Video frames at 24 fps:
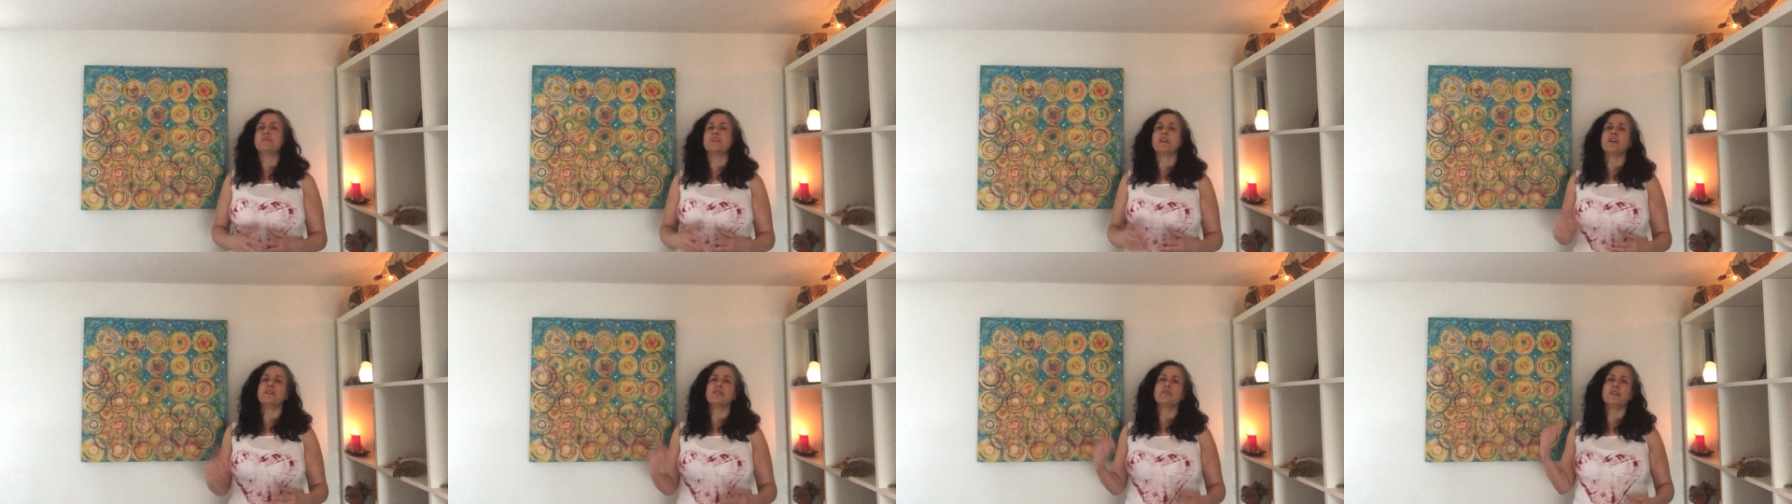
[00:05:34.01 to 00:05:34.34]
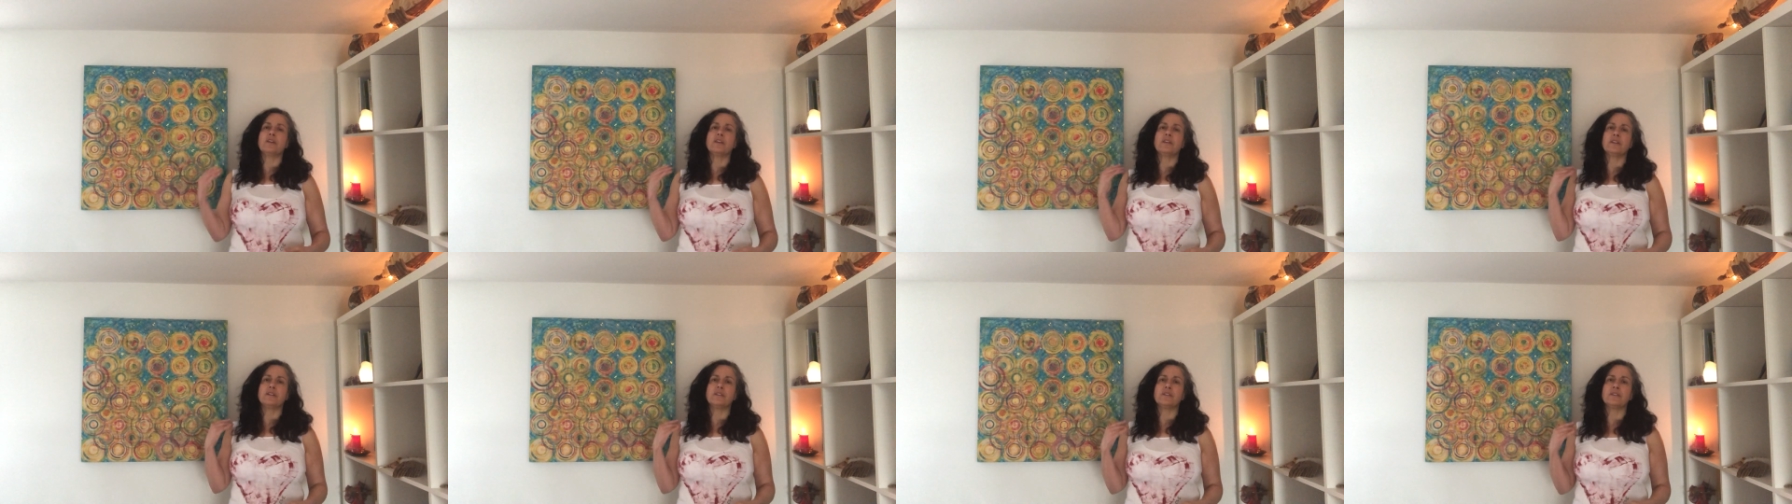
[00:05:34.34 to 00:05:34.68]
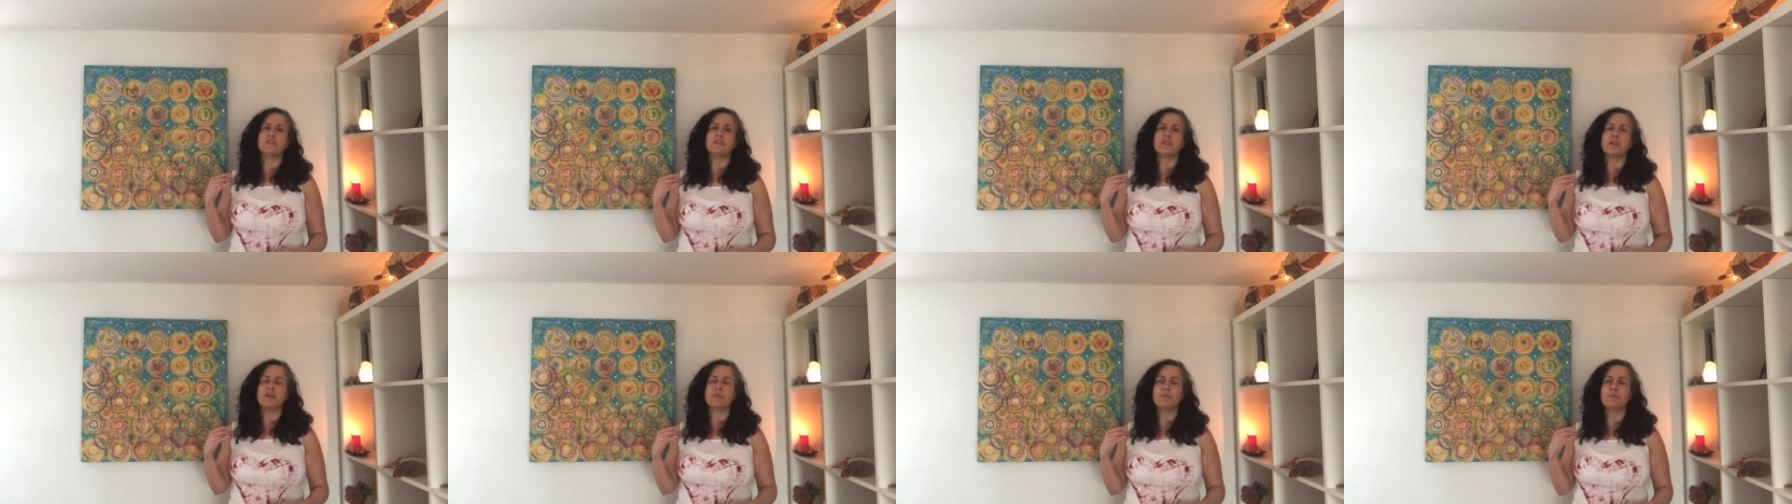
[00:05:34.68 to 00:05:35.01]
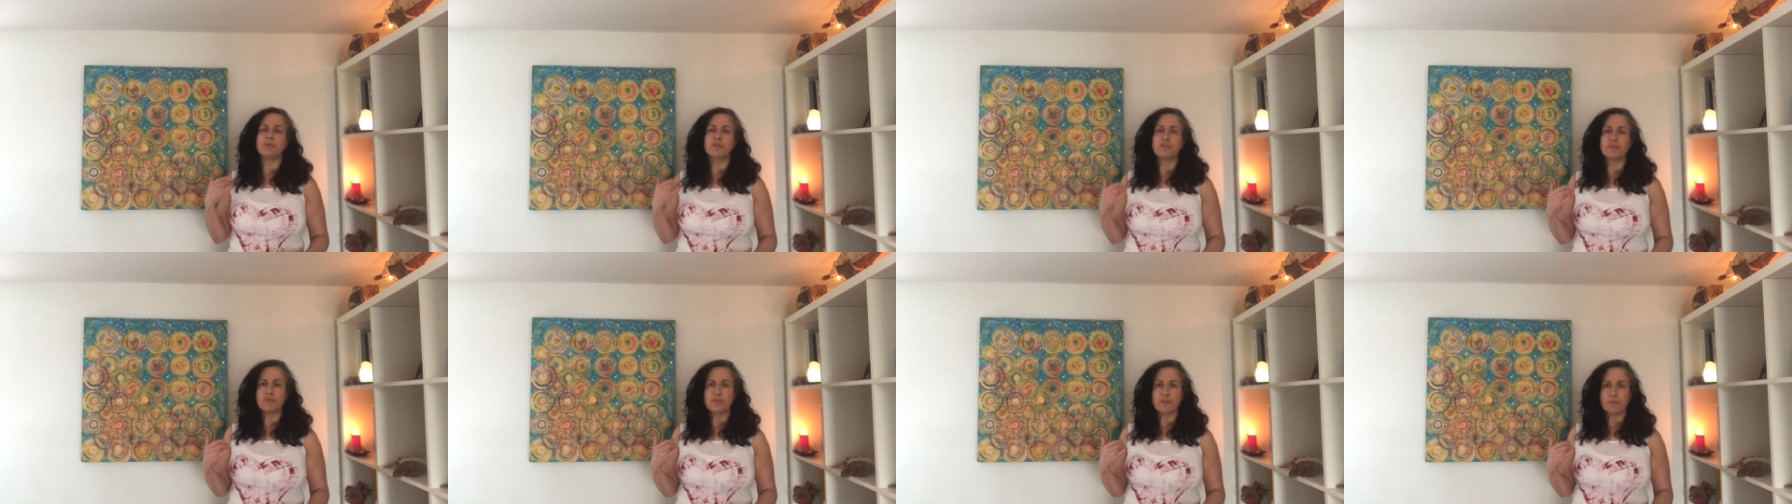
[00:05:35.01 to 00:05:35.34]
out in a
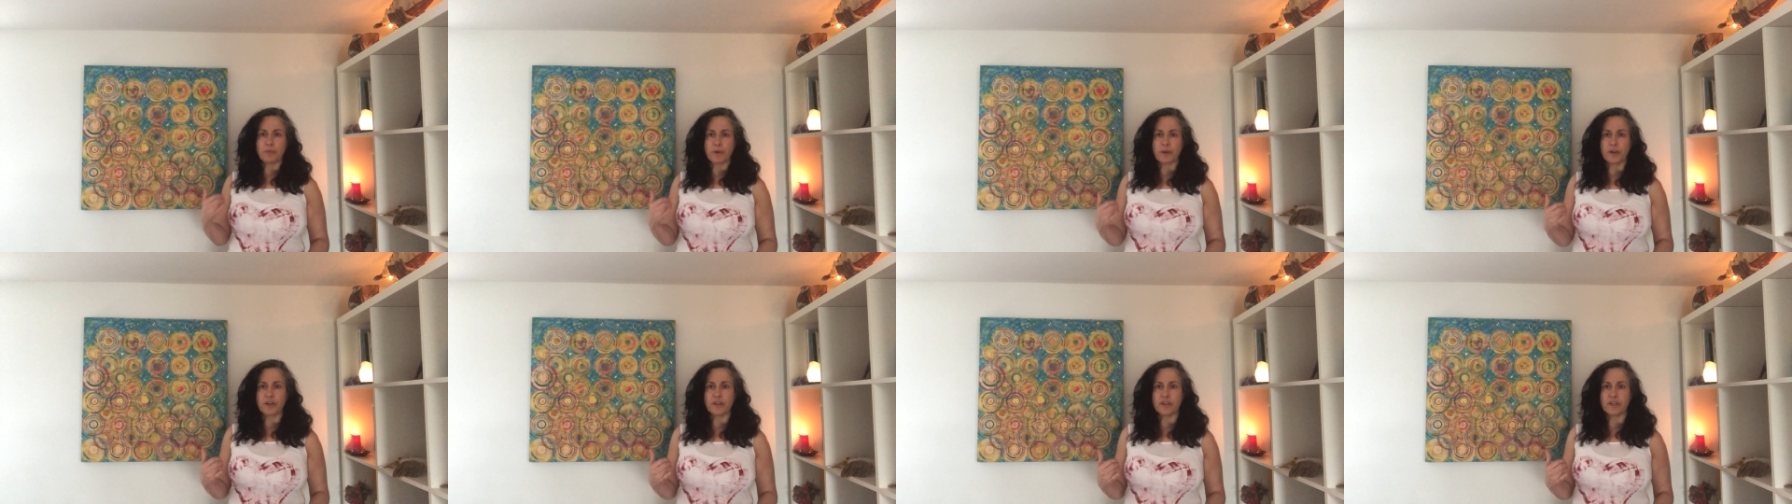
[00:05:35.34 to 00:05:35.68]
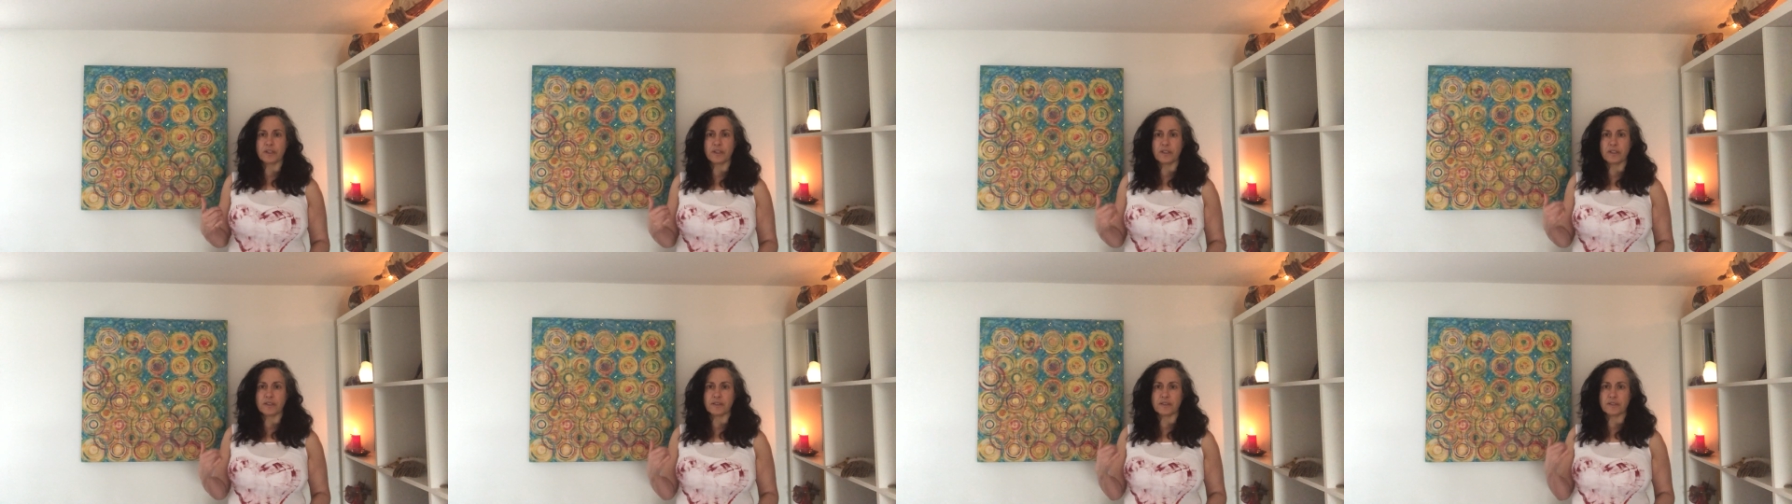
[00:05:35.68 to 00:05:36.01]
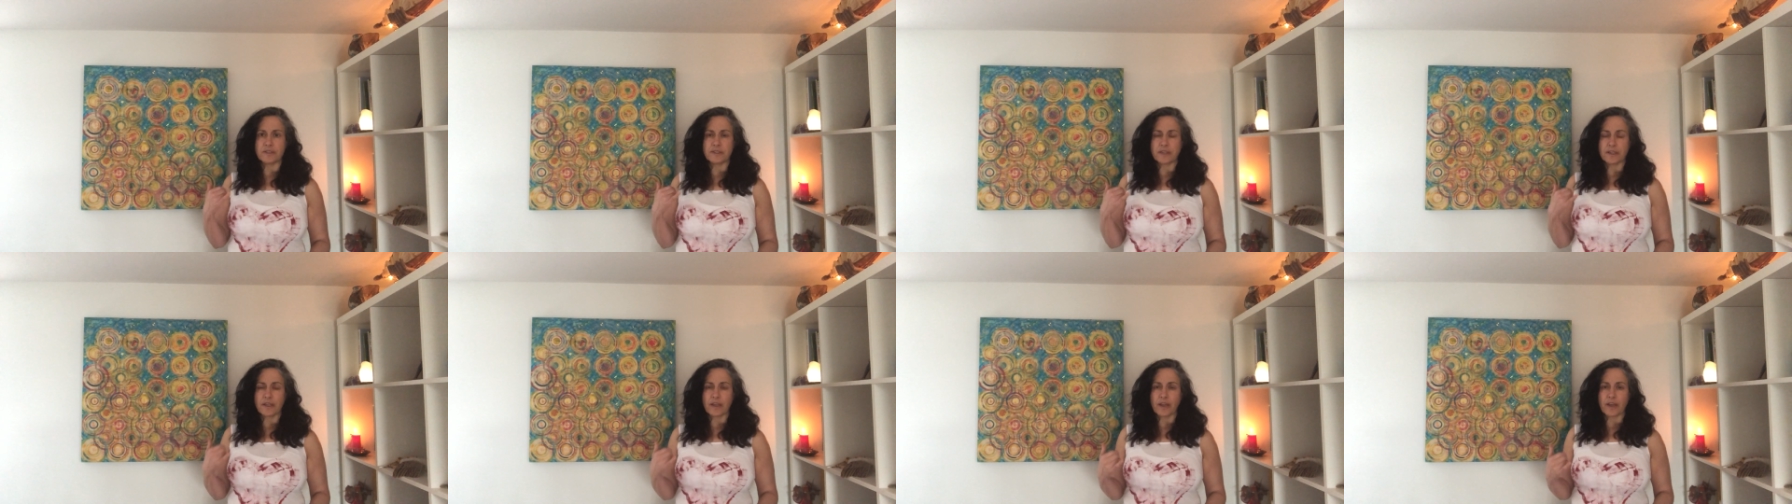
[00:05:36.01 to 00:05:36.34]
beautiful park in St.